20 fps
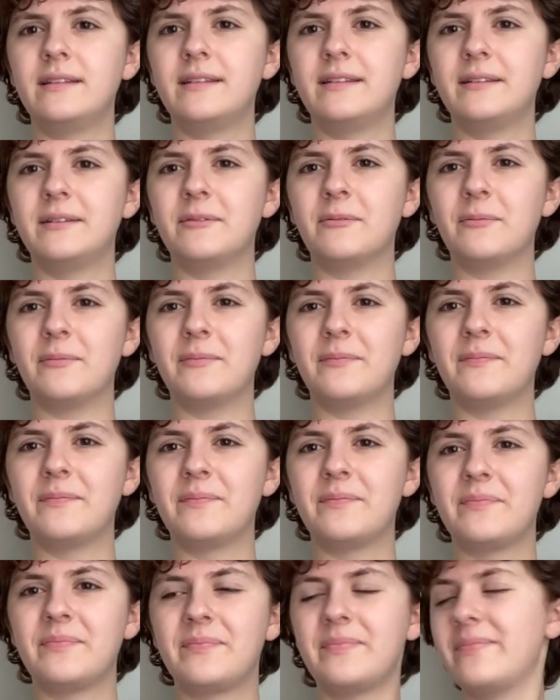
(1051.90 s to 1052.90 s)

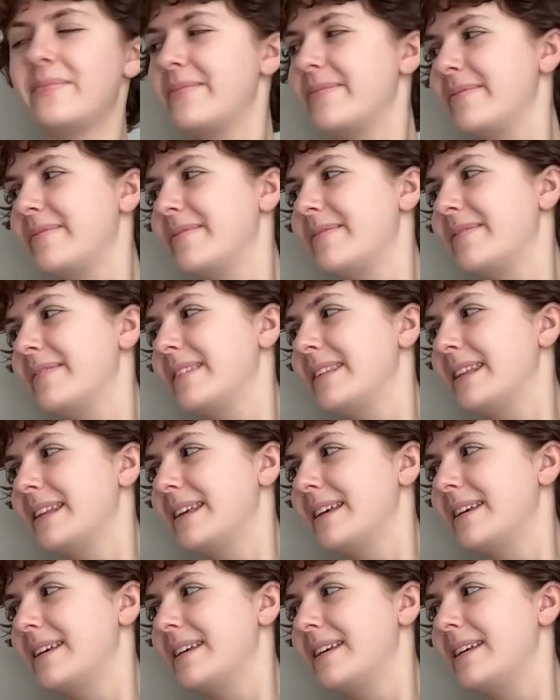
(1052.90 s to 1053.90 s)

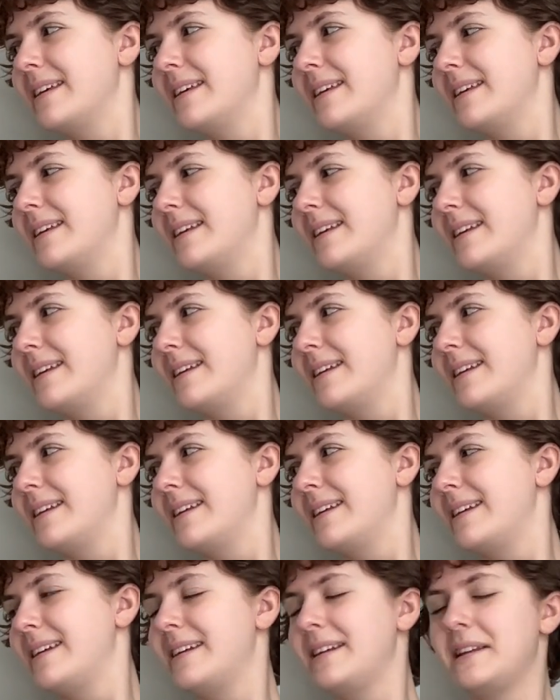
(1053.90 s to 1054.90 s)

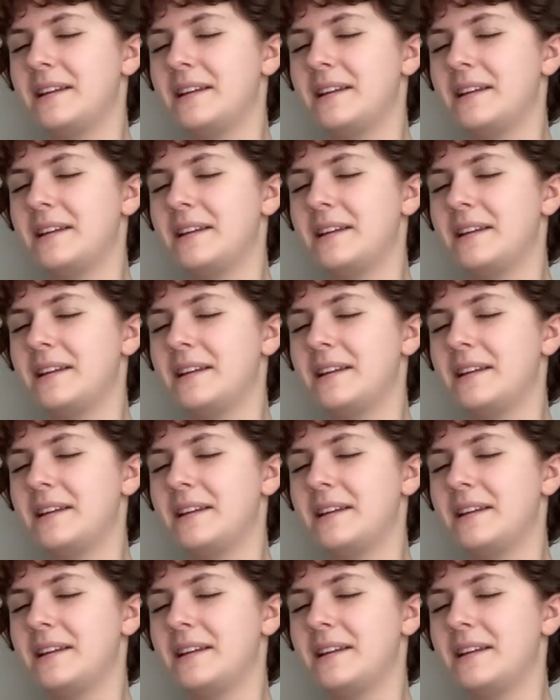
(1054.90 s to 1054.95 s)
(silent)